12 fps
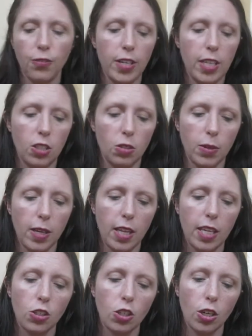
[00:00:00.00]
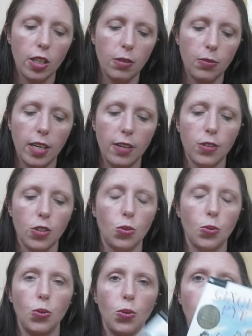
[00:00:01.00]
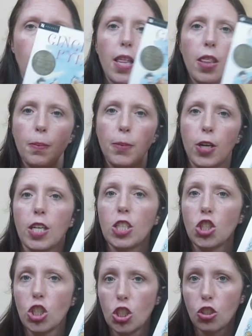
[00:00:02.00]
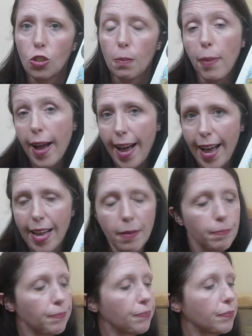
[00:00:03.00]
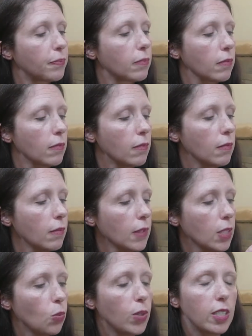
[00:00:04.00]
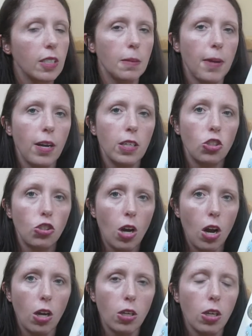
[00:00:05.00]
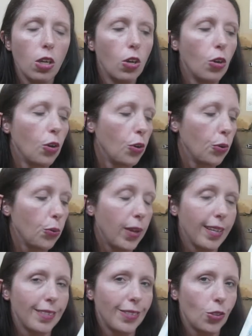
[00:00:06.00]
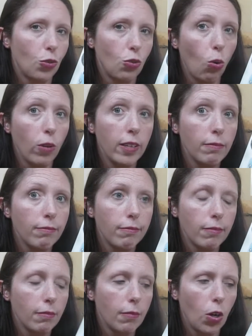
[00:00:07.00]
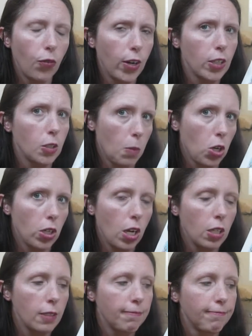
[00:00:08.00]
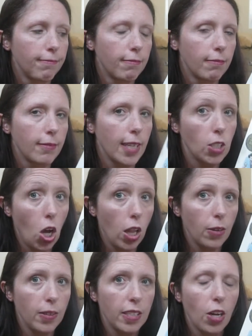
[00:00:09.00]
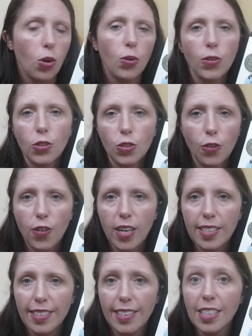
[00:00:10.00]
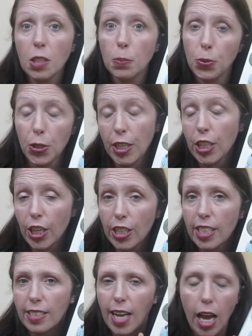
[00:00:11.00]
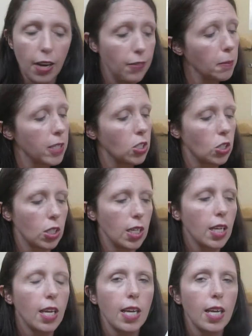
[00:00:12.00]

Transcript: finished with, he's currently reading for school, the book Ginger Pie, which is about a dog who gets stolen, a very smart dog. That's all I really know. So far he says it's pretty good. It's kind of a mystery.